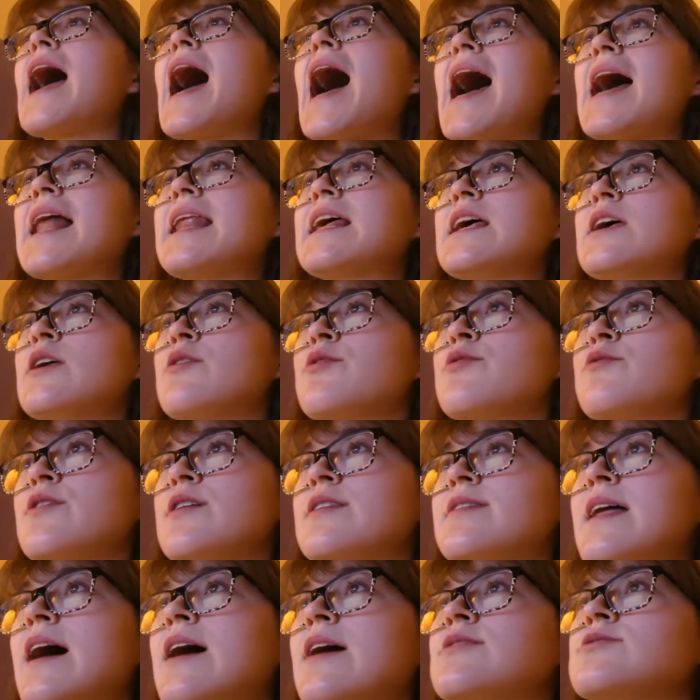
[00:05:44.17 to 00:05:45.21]
had hit
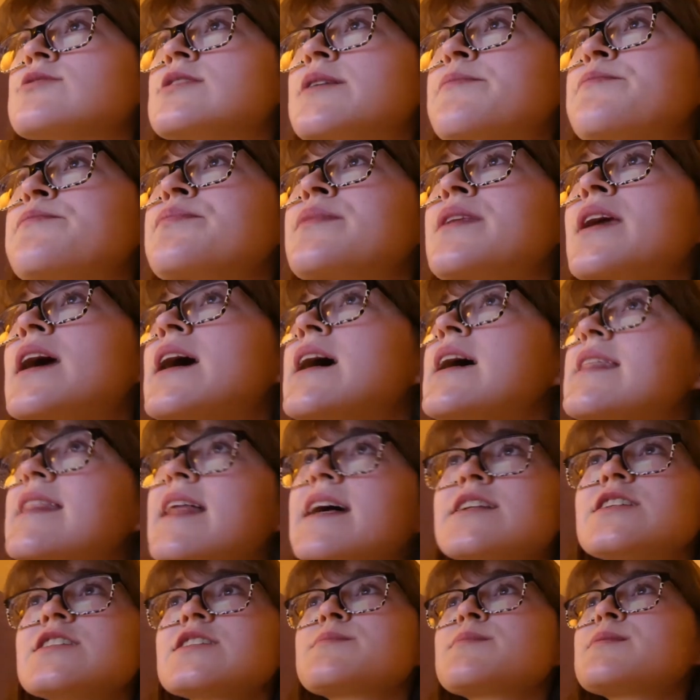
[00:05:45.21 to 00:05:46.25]
3,000.
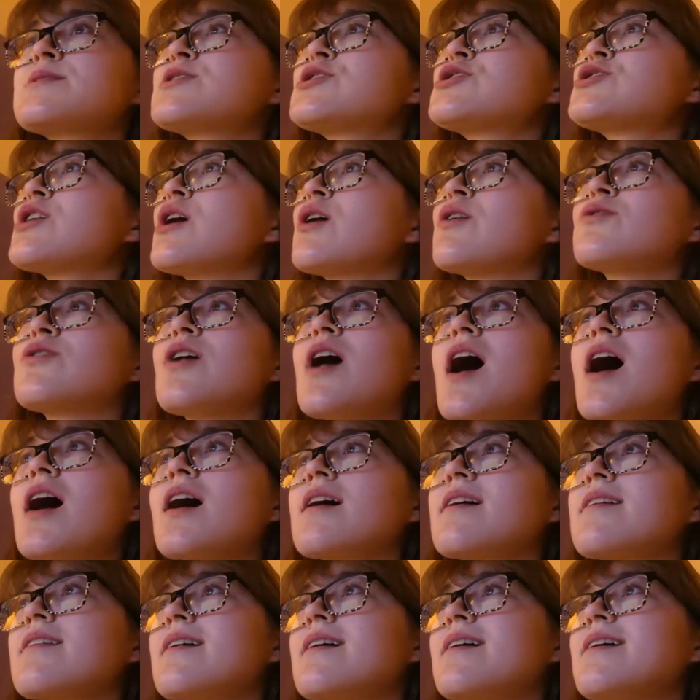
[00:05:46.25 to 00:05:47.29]
That took me so
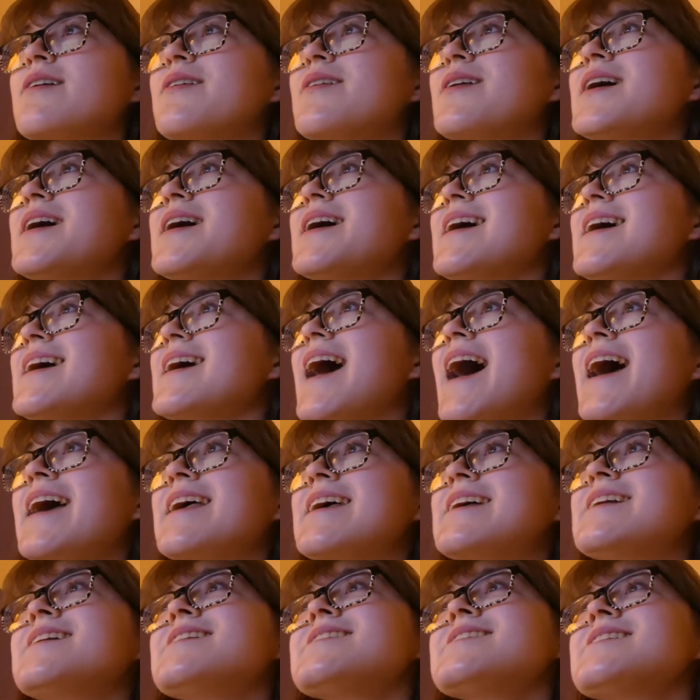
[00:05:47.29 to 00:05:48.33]
long, though.
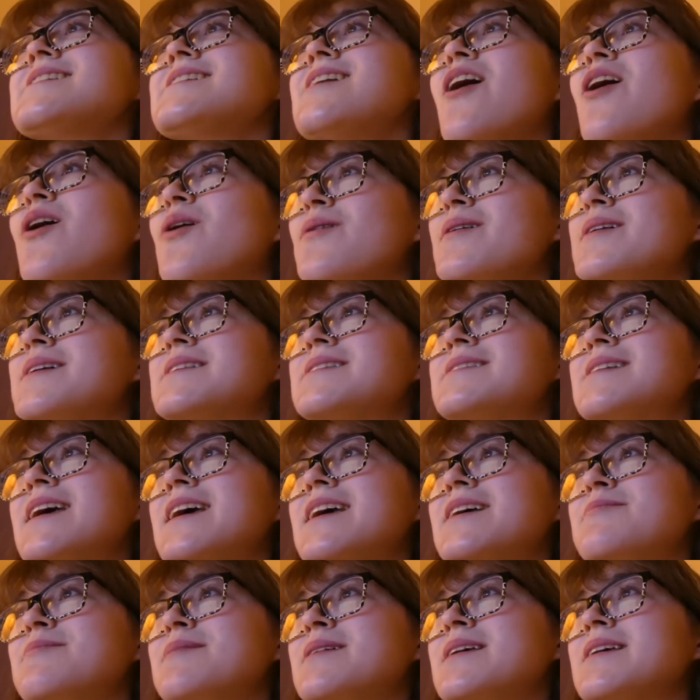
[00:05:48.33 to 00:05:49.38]
It doesn't always
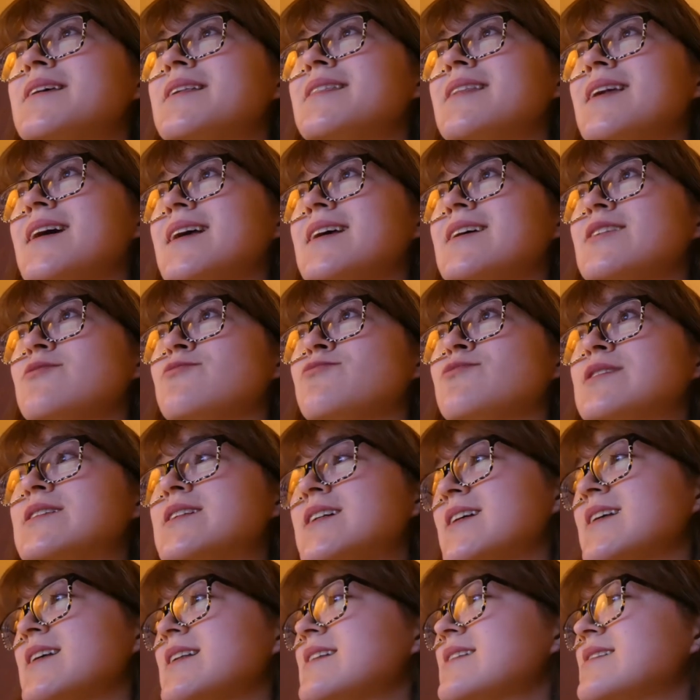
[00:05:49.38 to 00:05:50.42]
take me, like,
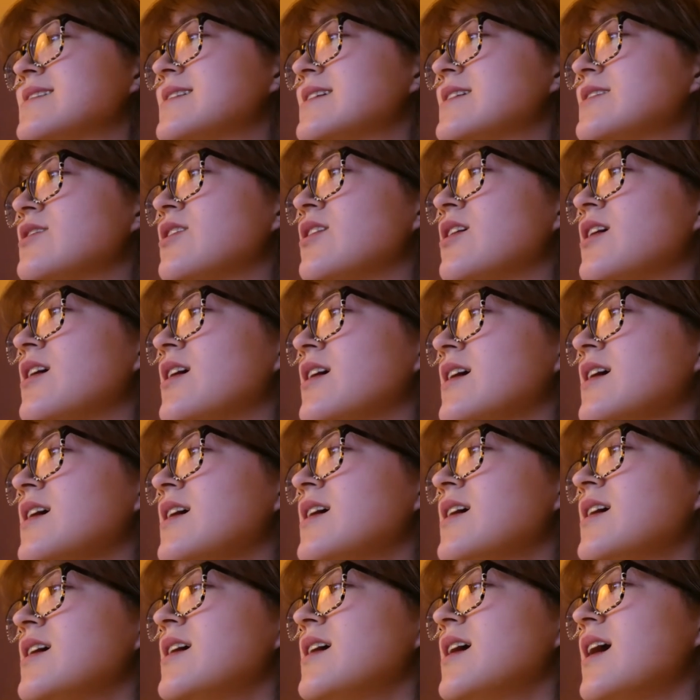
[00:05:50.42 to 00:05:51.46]
ridiculously long
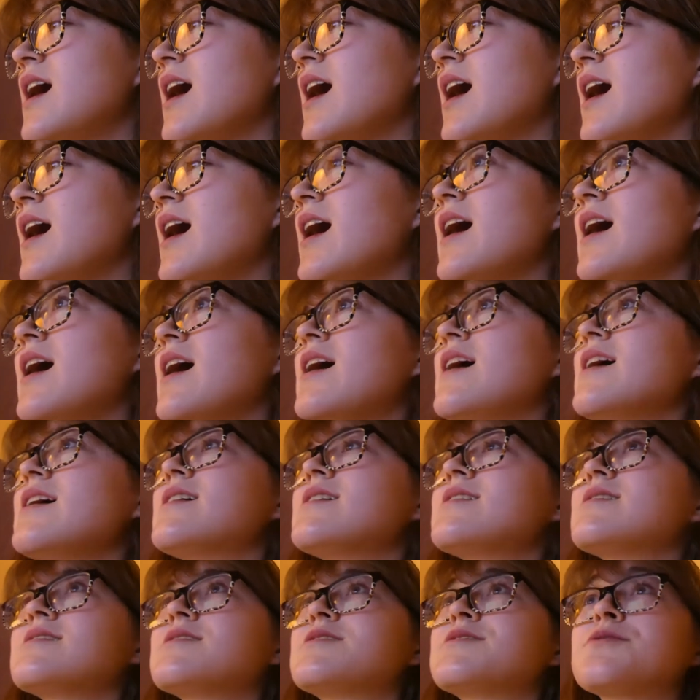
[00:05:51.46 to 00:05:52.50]

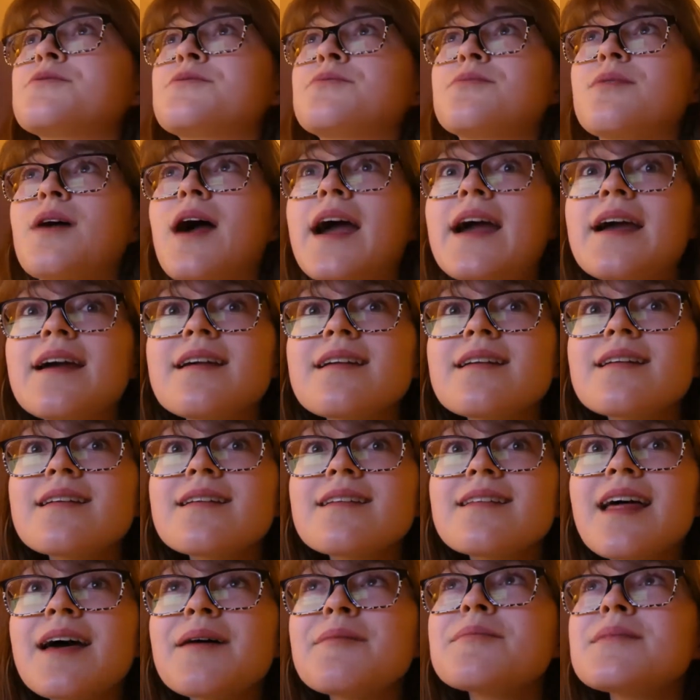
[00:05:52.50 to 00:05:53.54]
to write
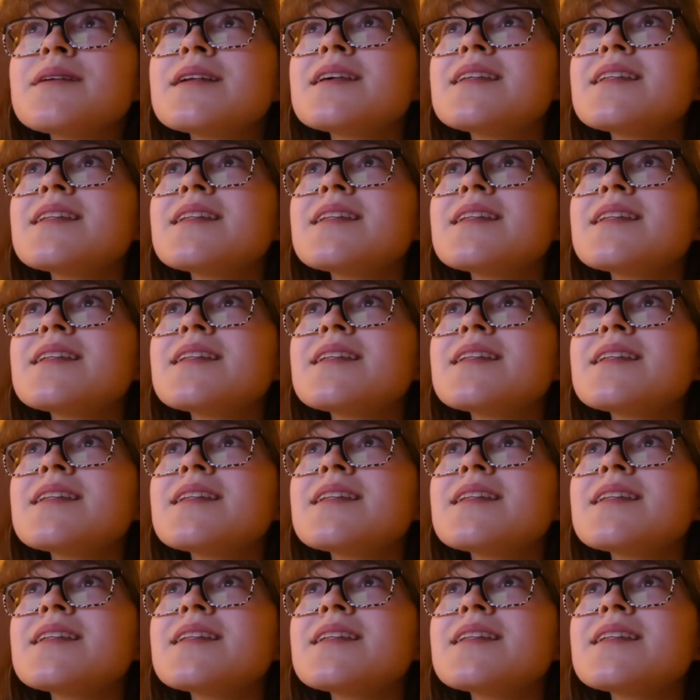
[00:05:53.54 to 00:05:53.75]
that